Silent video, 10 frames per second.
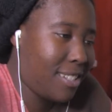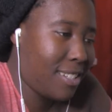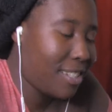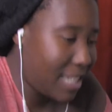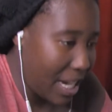
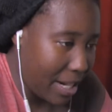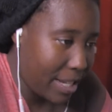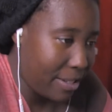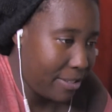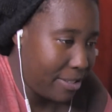shout
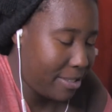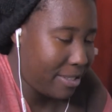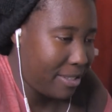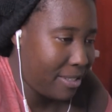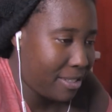out to
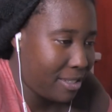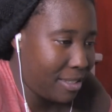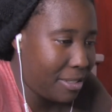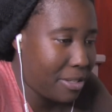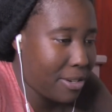a
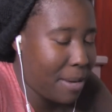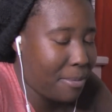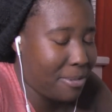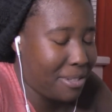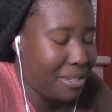
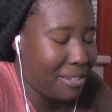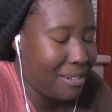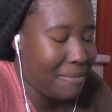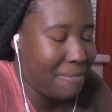subscriber on